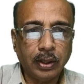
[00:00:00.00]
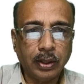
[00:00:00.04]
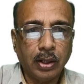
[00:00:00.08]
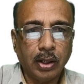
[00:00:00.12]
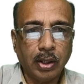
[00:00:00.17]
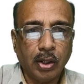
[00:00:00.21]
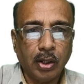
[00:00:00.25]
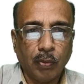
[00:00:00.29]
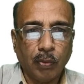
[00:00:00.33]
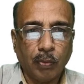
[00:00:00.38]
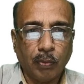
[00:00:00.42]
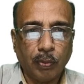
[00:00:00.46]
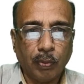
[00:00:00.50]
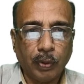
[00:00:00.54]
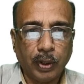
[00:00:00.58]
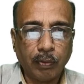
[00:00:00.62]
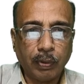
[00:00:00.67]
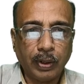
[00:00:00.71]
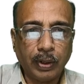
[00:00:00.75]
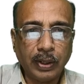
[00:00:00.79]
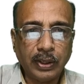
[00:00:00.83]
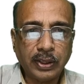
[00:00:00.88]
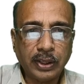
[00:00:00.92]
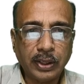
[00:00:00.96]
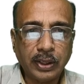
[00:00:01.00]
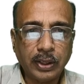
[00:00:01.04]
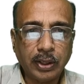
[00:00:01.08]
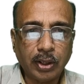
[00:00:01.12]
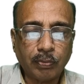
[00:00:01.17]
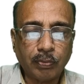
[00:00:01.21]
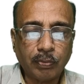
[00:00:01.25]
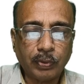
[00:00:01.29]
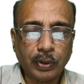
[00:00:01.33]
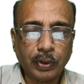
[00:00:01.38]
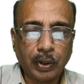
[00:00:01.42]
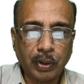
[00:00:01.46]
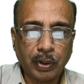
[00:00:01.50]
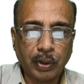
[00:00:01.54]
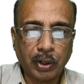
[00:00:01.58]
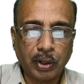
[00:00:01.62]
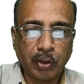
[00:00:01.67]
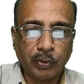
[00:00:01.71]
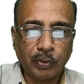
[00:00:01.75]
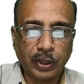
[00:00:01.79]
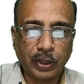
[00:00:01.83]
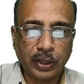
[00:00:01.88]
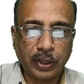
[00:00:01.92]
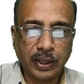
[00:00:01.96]
Frequency of number of
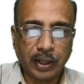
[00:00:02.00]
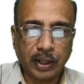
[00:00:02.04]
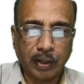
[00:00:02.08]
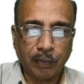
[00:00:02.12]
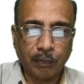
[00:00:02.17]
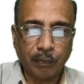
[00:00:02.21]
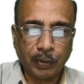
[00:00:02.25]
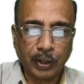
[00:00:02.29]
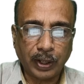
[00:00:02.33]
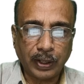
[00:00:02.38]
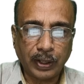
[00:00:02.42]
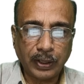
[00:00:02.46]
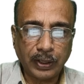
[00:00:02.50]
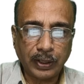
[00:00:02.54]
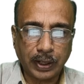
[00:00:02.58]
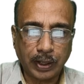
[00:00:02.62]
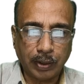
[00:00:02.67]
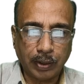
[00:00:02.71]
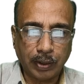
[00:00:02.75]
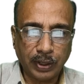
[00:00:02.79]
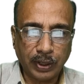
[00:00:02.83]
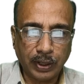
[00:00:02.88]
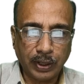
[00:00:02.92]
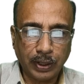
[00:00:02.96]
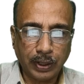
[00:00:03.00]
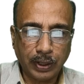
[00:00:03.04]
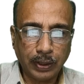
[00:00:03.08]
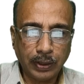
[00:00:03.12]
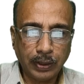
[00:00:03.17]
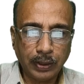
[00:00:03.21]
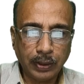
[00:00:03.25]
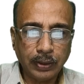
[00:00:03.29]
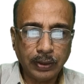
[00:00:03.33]
trees Fi is given here.